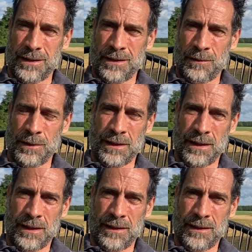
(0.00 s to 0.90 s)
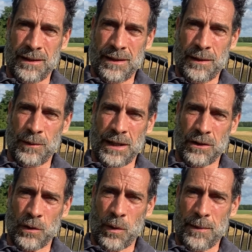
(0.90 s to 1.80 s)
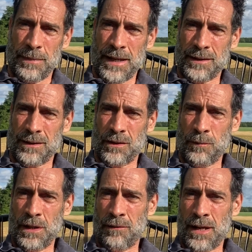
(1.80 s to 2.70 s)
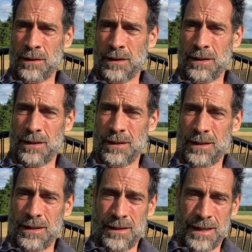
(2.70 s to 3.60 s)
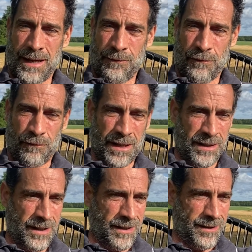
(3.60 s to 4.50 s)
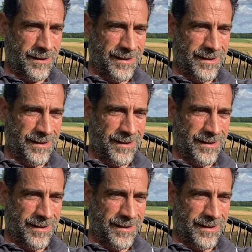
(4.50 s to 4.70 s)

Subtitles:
It was actually quite pleasant to be around. I have a friend here.